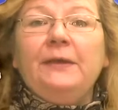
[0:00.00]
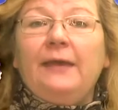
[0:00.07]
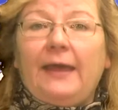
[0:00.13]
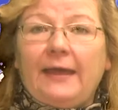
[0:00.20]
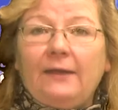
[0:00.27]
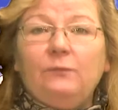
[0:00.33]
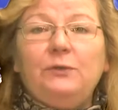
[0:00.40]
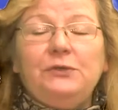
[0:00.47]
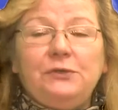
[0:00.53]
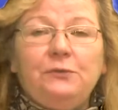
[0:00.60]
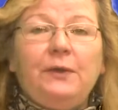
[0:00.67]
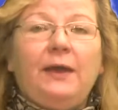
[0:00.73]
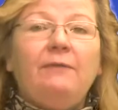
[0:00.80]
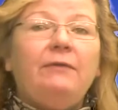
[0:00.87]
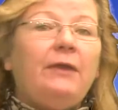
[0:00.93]
And we do
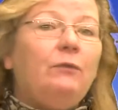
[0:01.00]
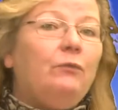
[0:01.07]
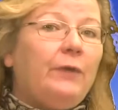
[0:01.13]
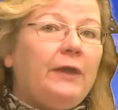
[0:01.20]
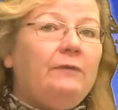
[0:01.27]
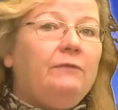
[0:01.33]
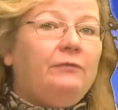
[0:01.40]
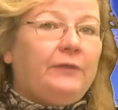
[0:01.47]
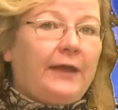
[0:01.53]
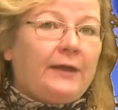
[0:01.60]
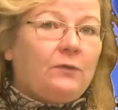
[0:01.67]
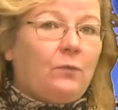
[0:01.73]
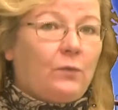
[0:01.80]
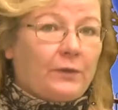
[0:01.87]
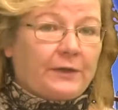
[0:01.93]
have a red
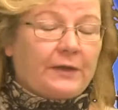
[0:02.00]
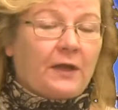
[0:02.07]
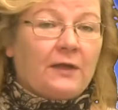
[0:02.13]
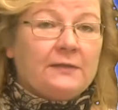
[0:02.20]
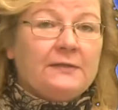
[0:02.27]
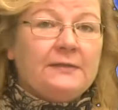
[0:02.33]
flag warning on